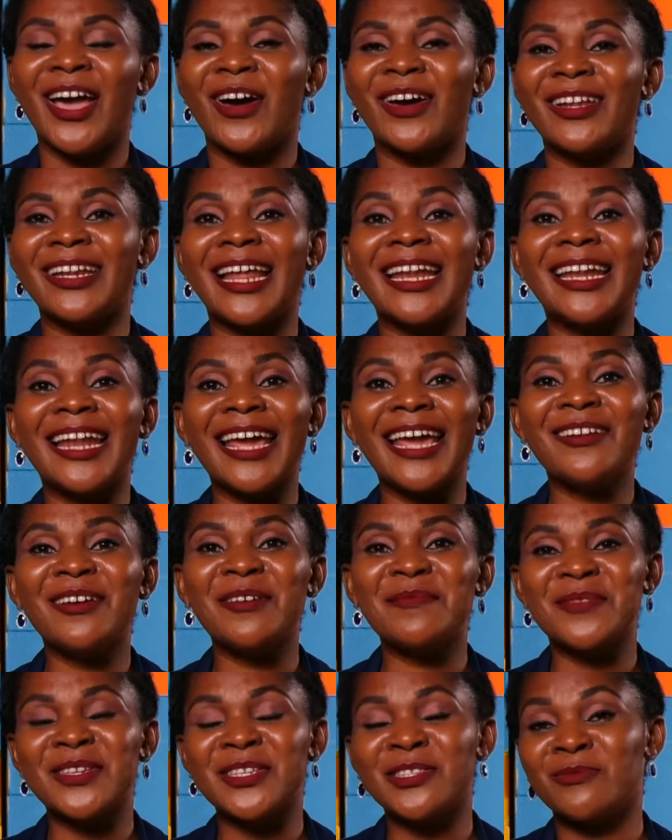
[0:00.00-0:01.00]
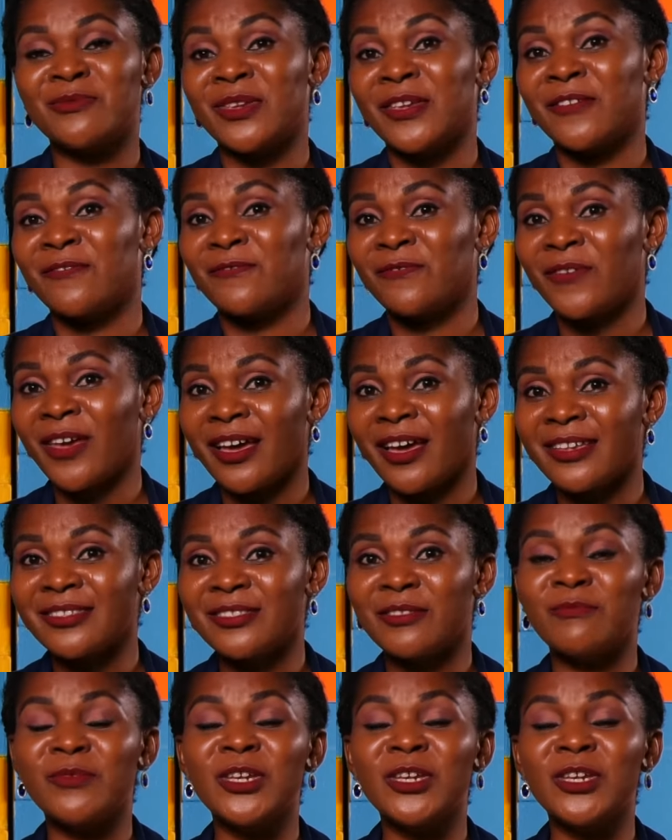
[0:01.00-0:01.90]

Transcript: On our lineup this week, first,